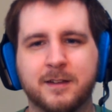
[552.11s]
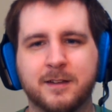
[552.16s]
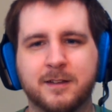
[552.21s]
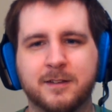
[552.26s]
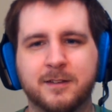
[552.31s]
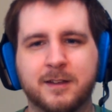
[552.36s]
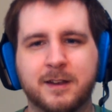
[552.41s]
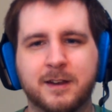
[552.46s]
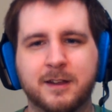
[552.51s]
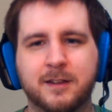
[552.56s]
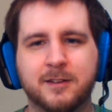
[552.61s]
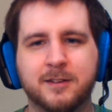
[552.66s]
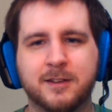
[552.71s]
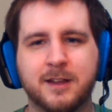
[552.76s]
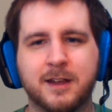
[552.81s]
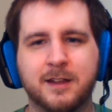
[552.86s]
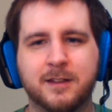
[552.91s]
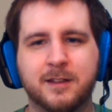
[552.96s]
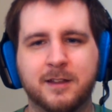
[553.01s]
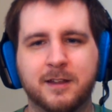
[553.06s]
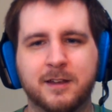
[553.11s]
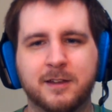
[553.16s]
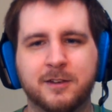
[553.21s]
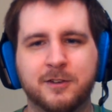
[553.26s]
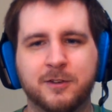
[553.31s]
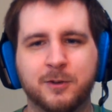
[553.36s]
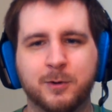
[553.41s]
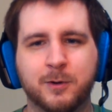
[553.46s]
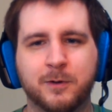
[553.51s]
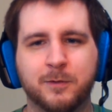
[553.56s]
Setting aside the
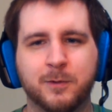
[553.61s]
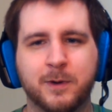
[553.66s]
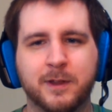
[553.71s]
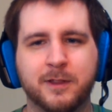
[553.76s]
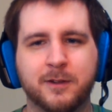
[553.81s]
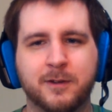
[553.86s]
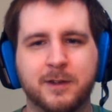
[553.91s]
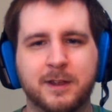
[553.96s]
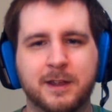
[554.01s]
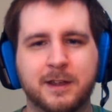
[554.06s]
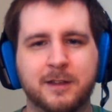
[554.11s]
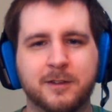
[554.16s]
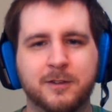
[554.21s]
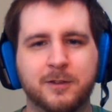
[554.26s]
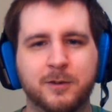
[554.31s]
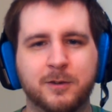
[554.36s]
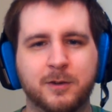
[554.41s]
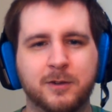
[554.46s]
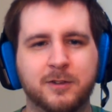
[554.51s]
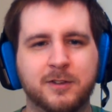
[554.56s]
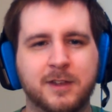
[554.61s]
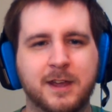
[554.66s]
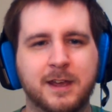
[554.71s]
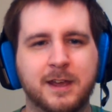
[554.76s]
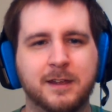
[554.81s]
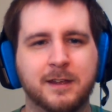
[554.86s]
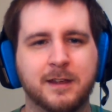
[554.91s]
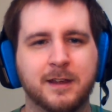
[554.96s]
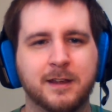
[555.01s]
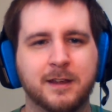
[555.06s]
issue of whether he is who you
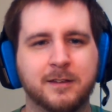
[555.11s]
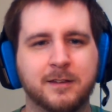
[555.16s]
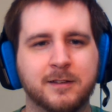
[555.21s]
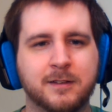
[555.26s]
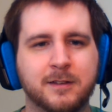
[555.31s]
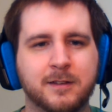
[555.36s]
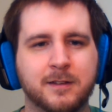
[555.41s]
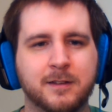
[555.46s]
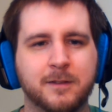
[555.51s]
say he is,